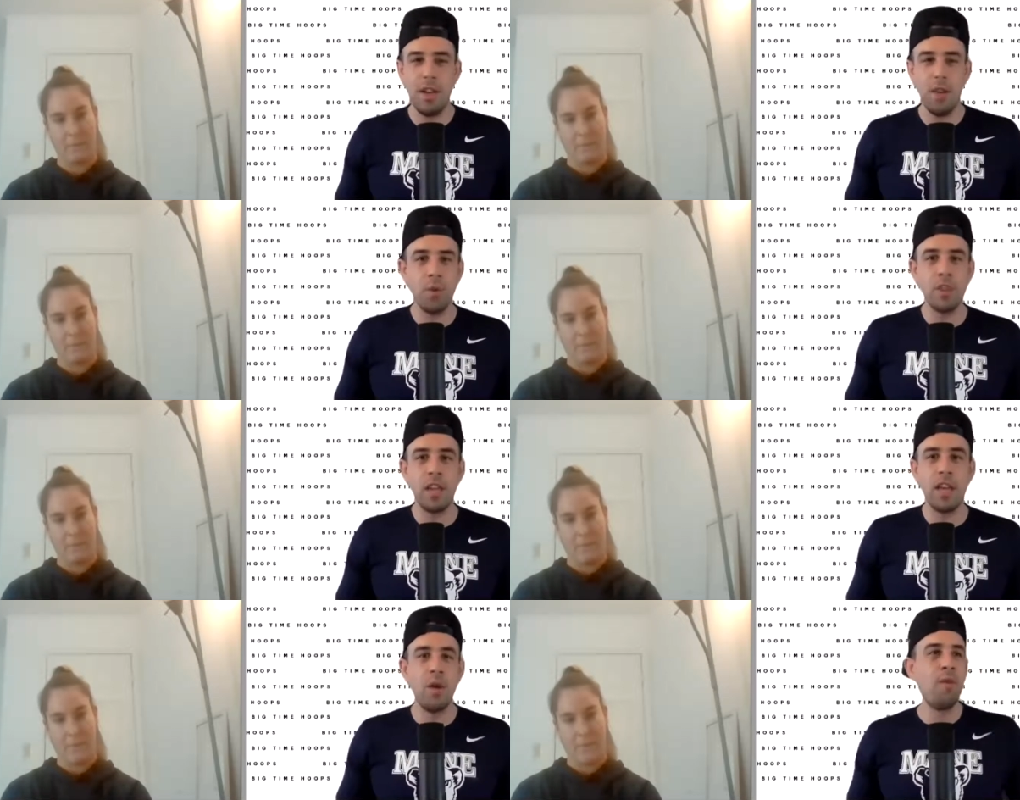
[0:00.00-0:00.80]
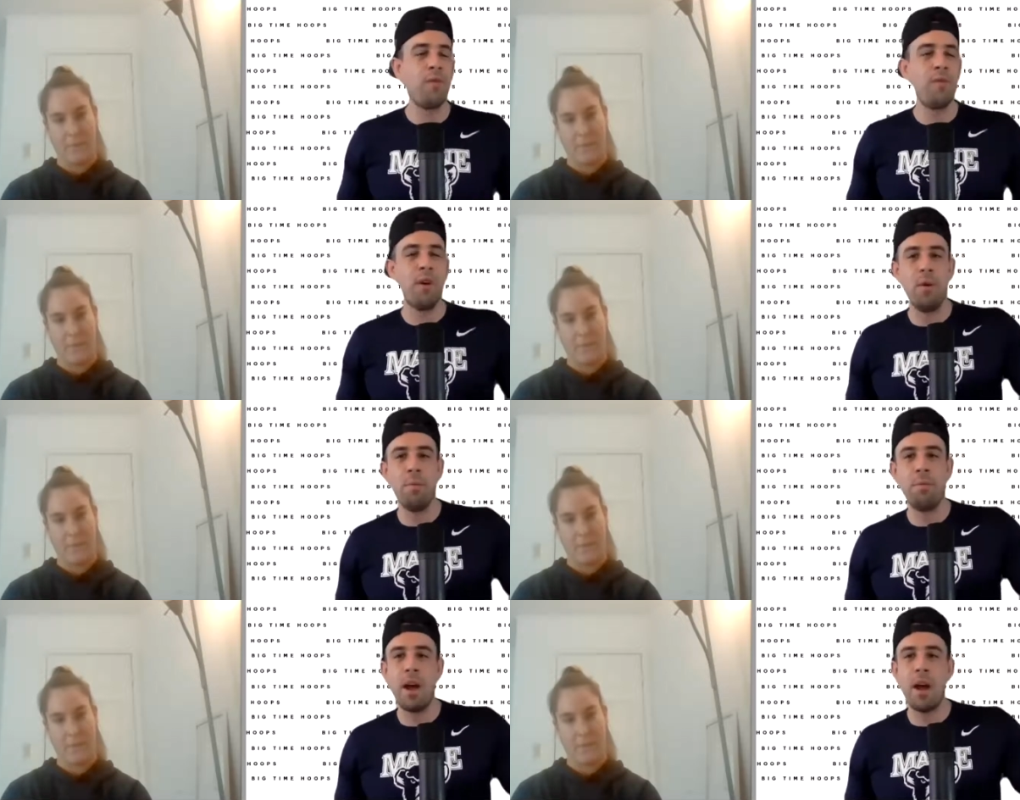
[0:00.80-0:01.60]
Speaker 1: What was it like going
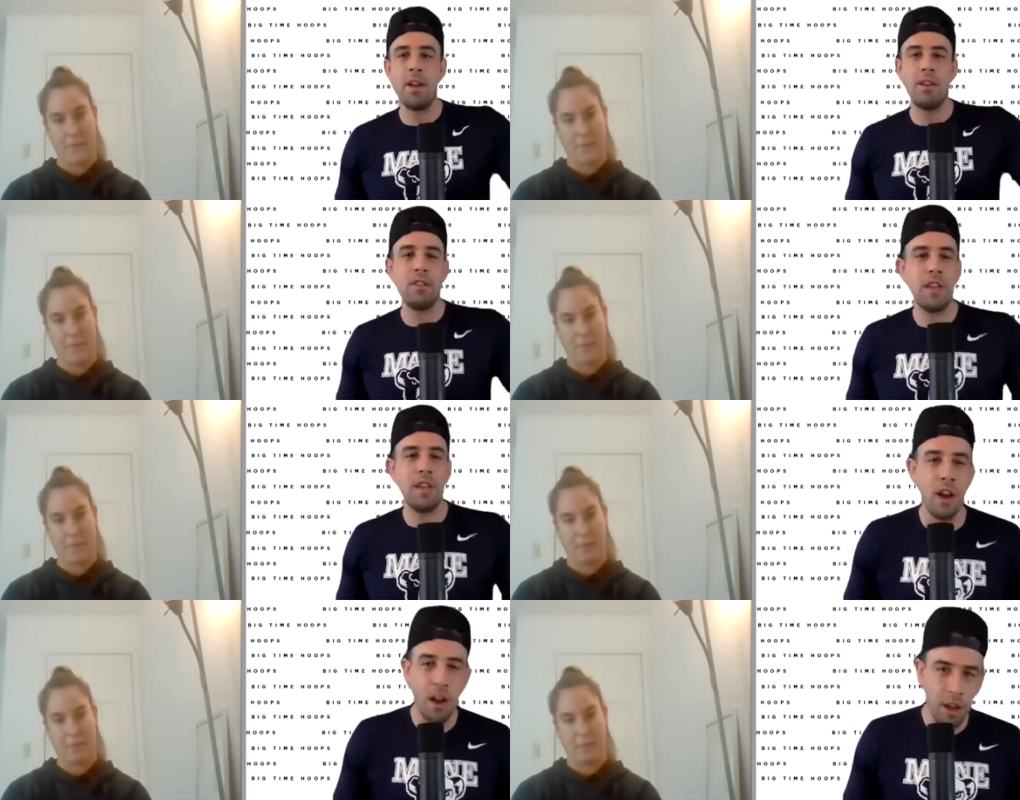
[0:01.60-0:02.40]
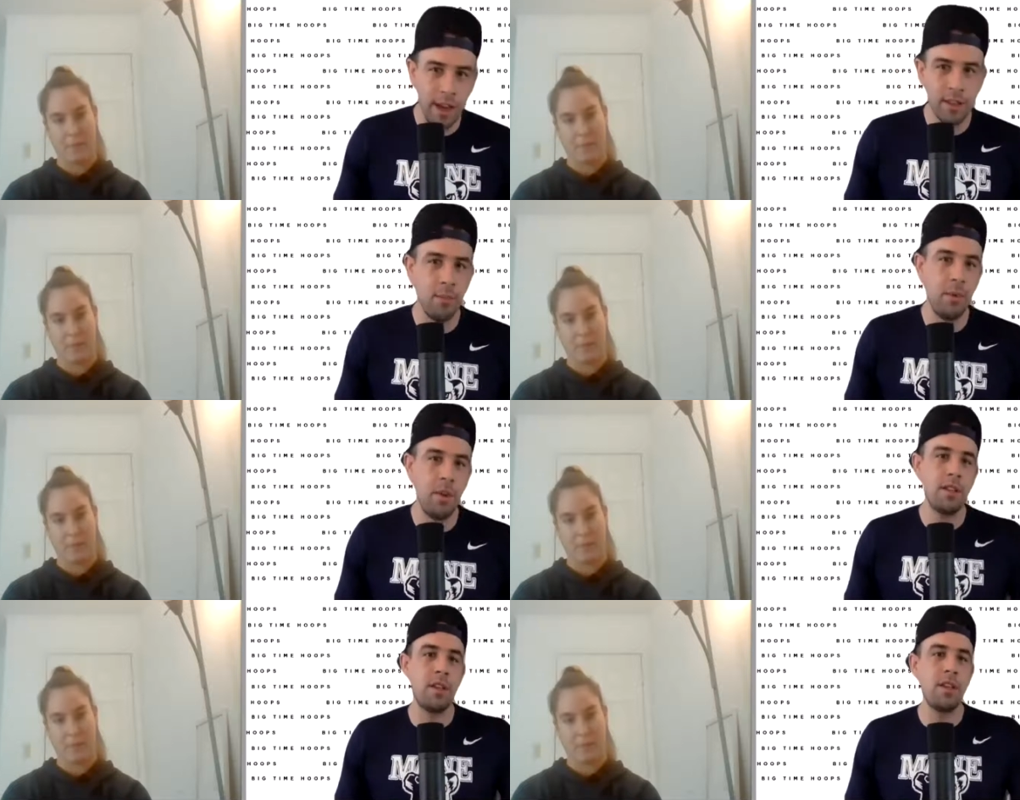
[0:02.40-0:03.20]
from probably getting all kinds of
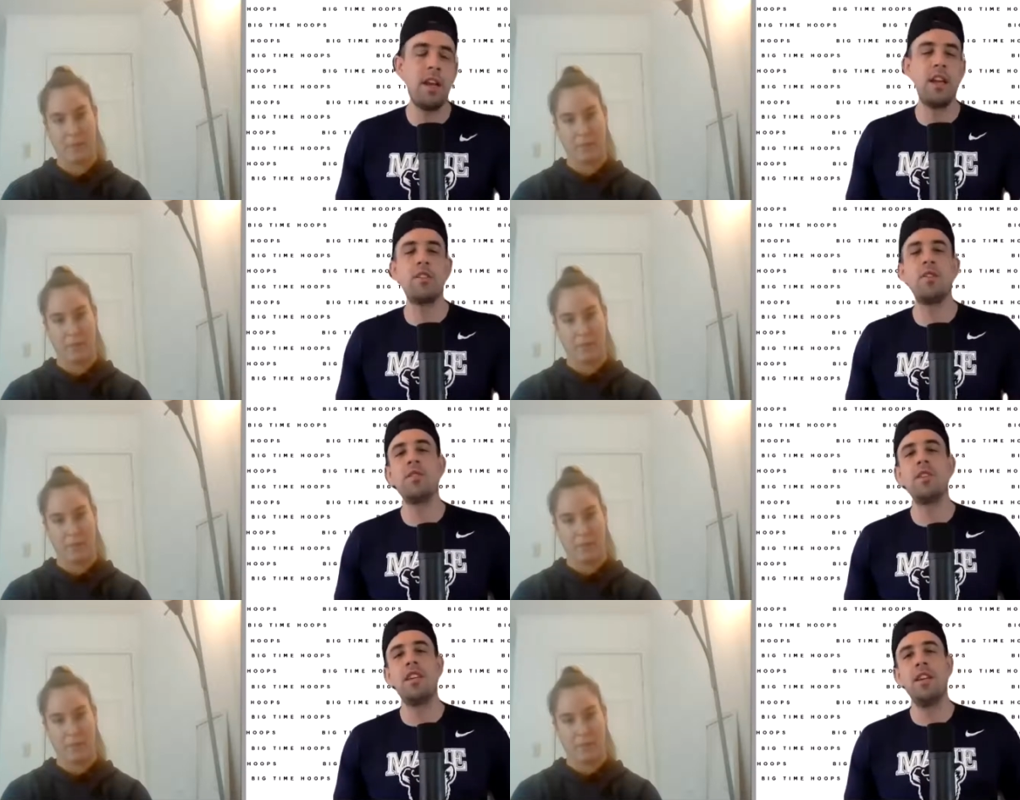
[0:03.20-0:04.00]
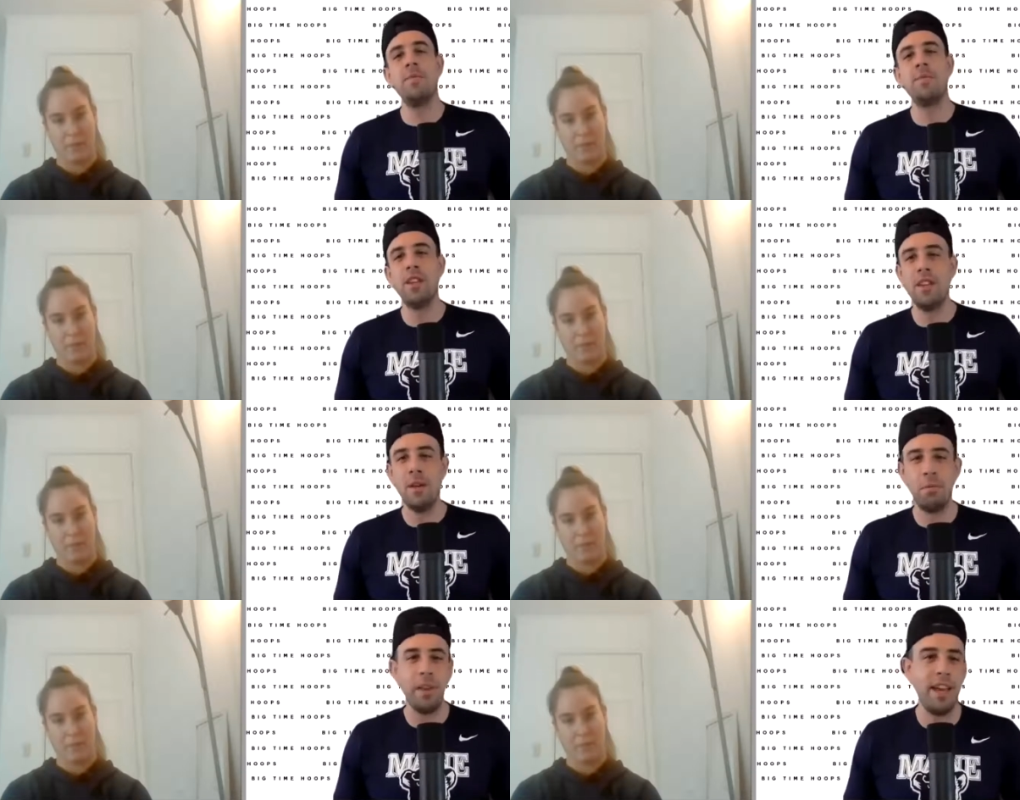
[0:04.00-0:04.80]
minutes on the national team,
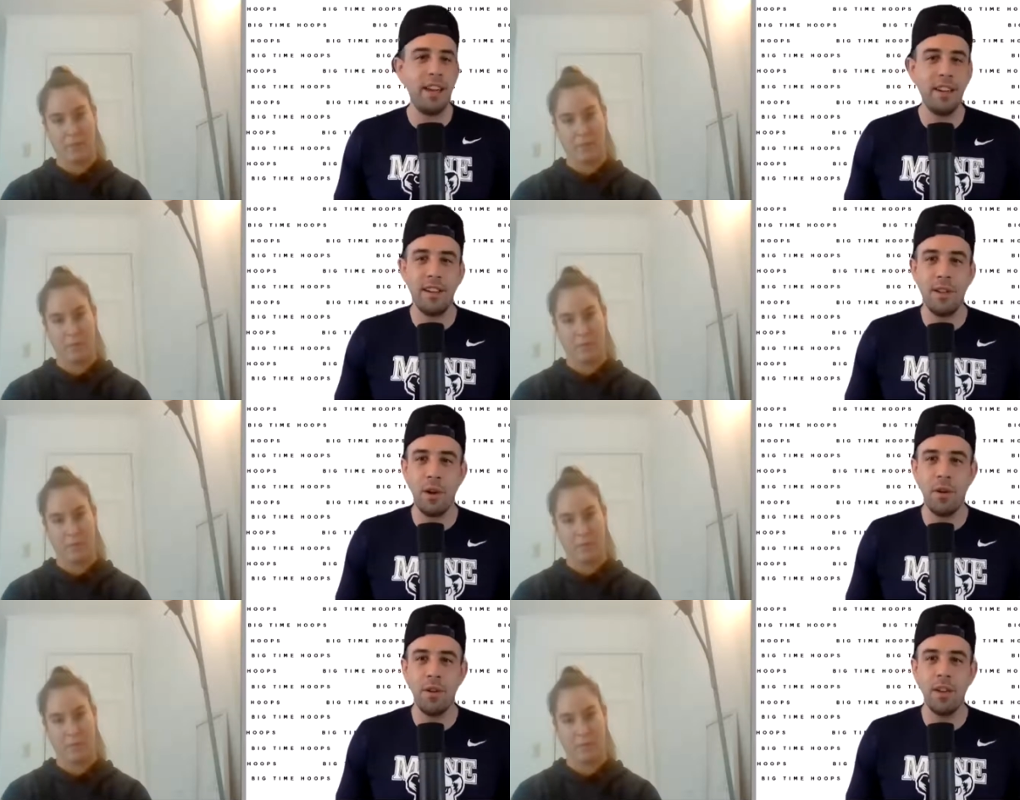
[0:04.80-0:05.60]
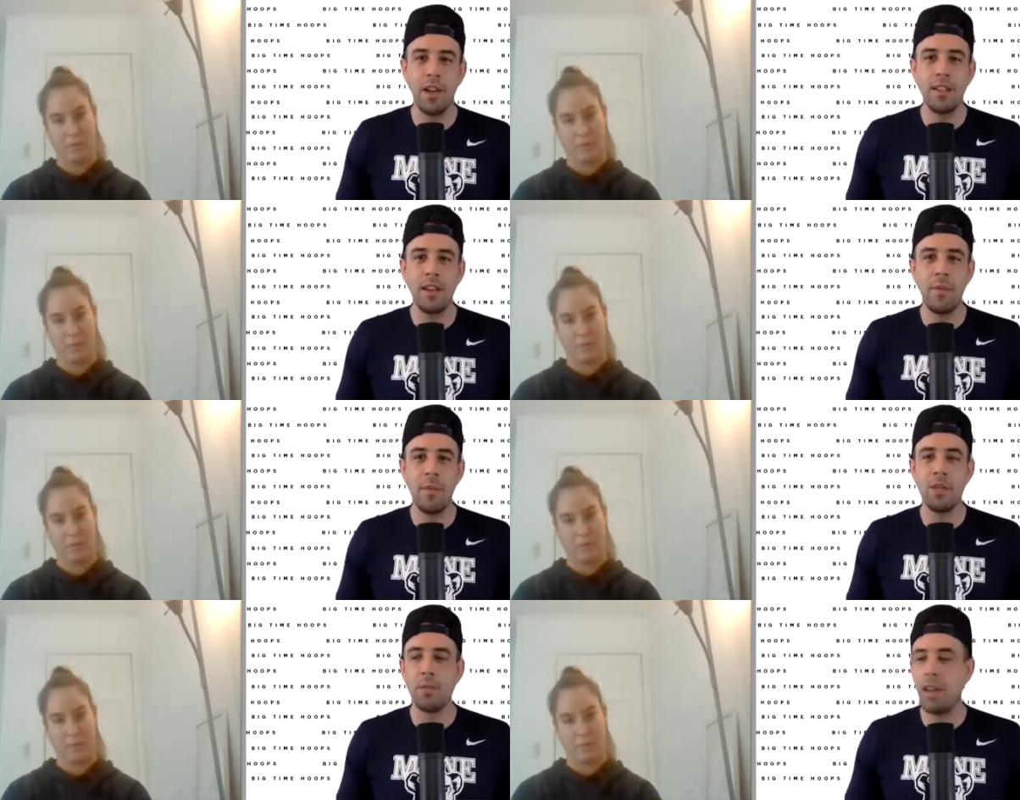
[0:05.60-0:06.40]
playing you know a, a ton of
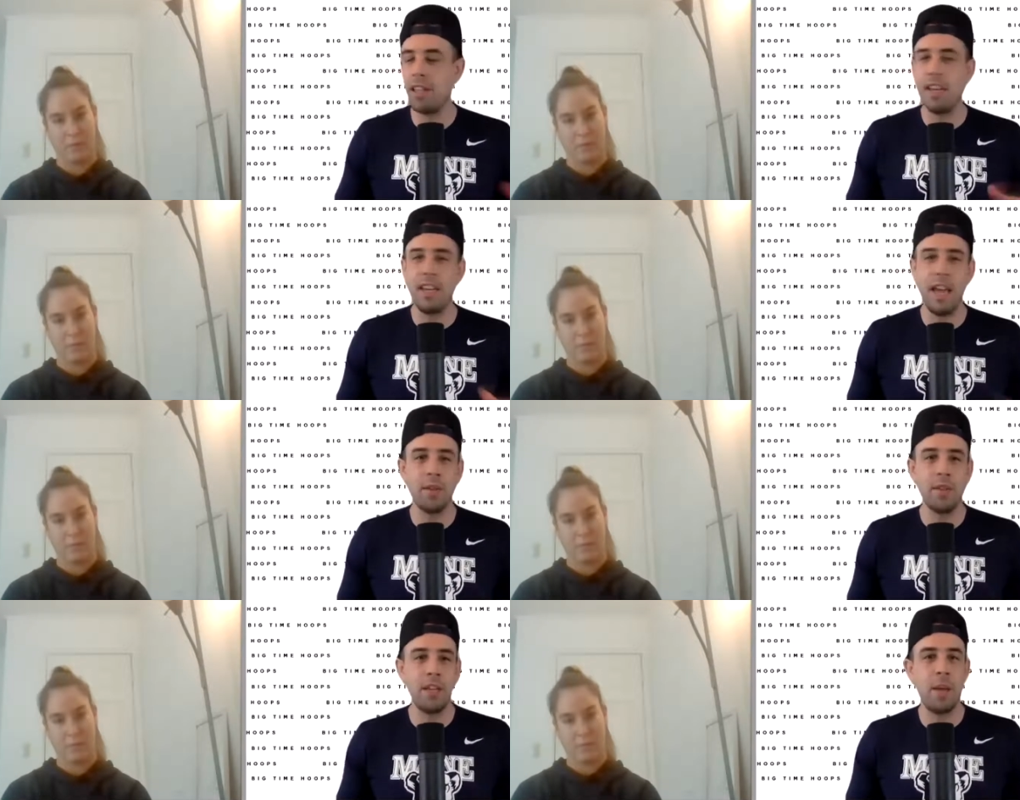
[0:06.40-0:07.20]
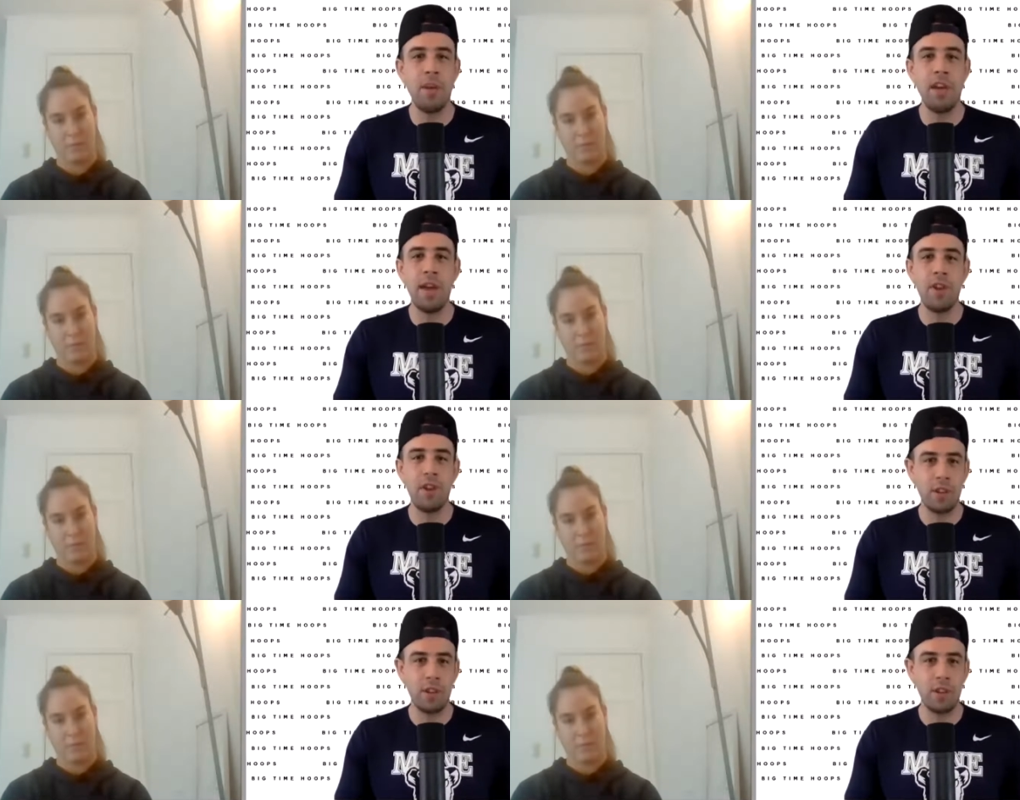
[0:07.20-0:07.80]
minutes, playing a ton of games, and then coming in and having to